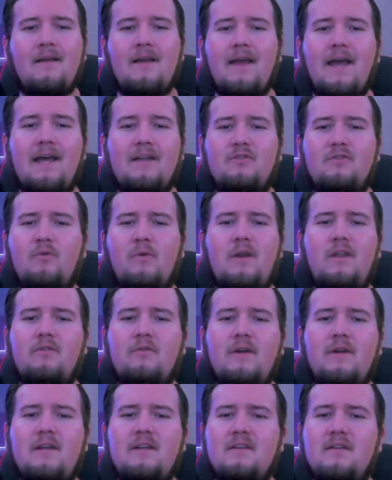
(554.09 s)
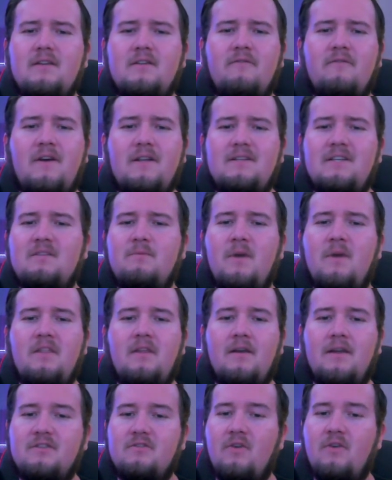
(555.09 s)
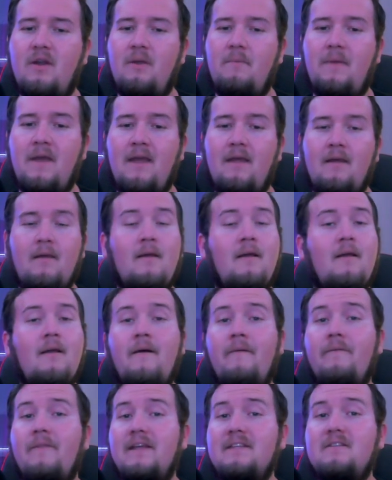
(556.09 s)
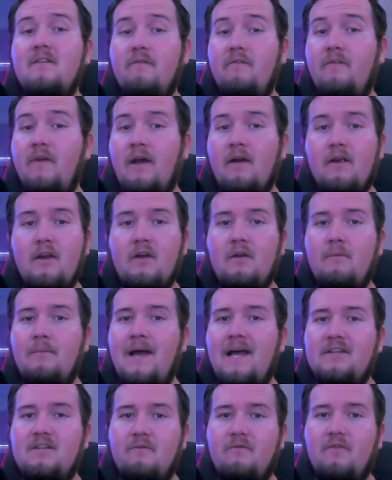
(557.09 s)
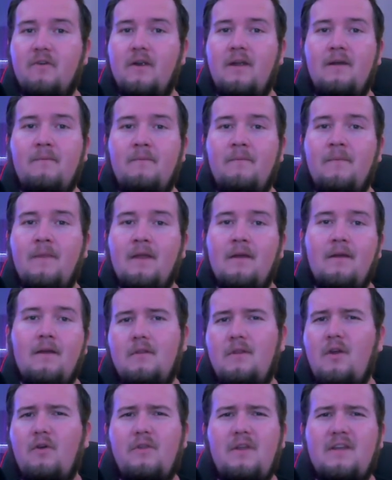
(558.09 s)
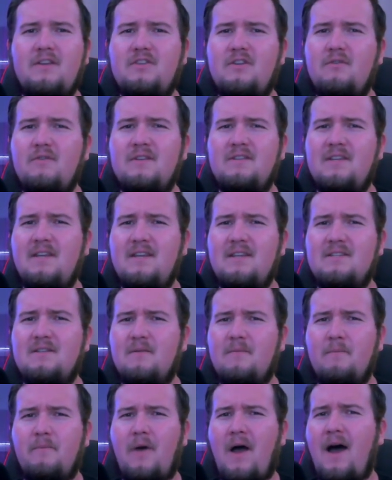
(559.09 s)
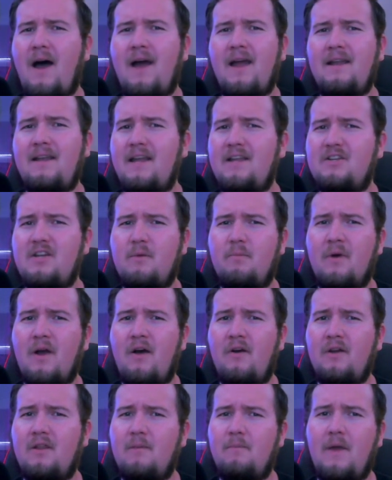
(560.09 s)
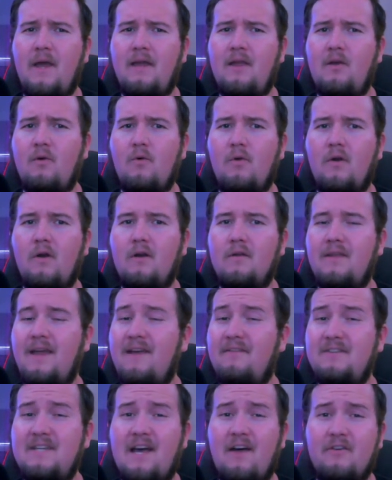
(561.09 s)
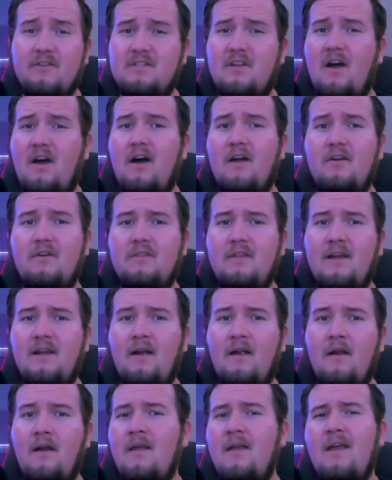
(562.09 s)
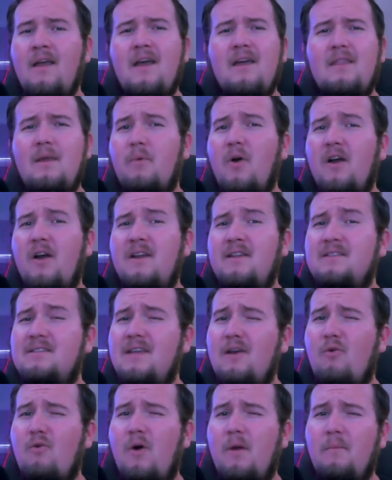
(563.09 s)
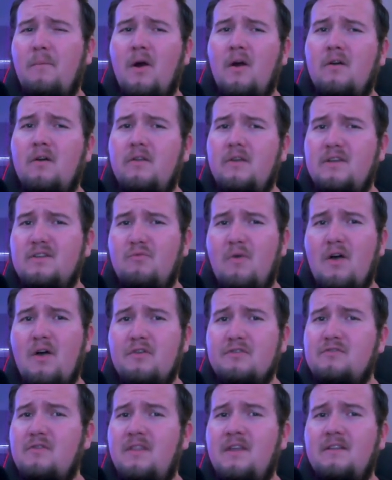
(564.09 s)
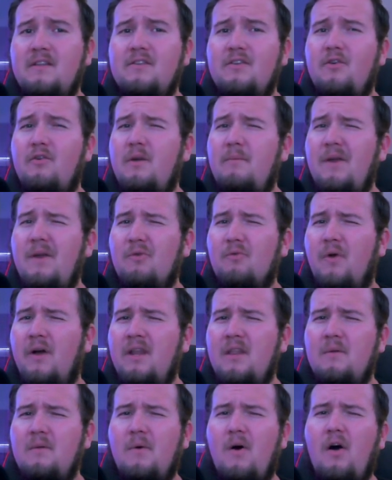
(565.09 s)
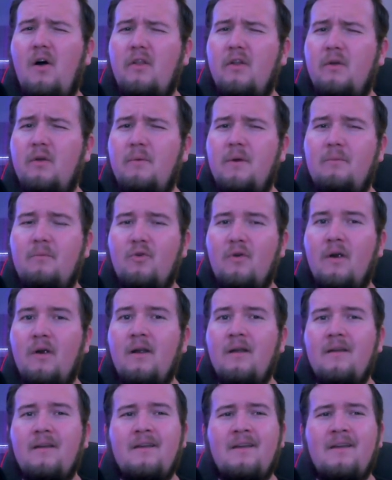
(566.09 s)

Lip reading: At 23, Devontae Smith against Green Bay. That's a very good matchup for him. The only issue is he's behind A.J. Brown in the pecking order. They have Dallas Goedert there. They brought in Saquon Barkley as well, so I think they're going to be running the ball a little bit more.